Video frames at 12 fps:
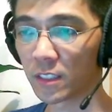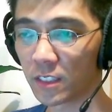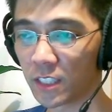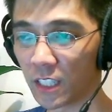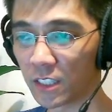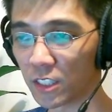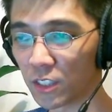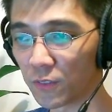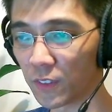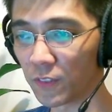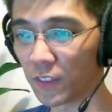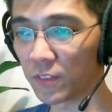Change it to
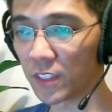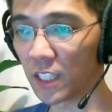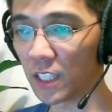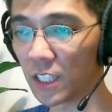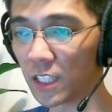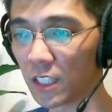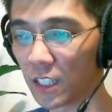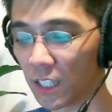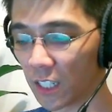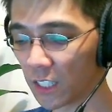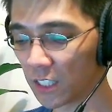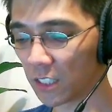15, and then
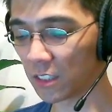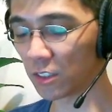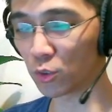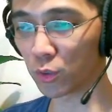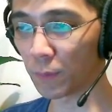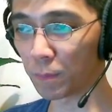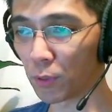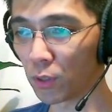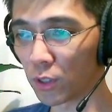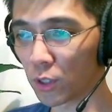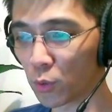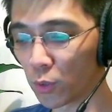I can
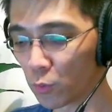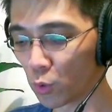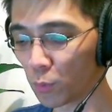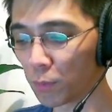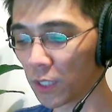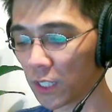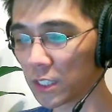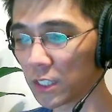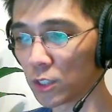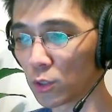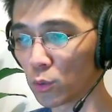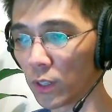triple or quadruple this
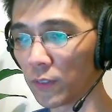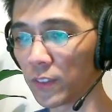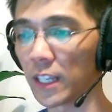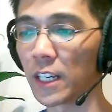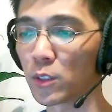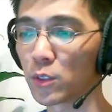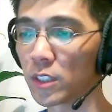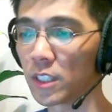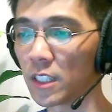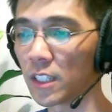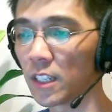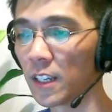into
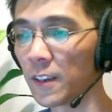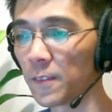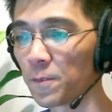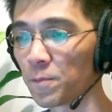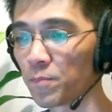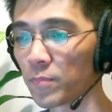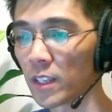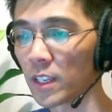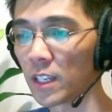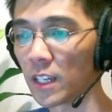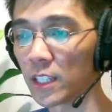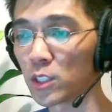12,000,
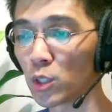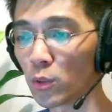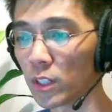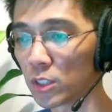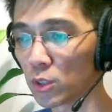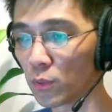and so on and so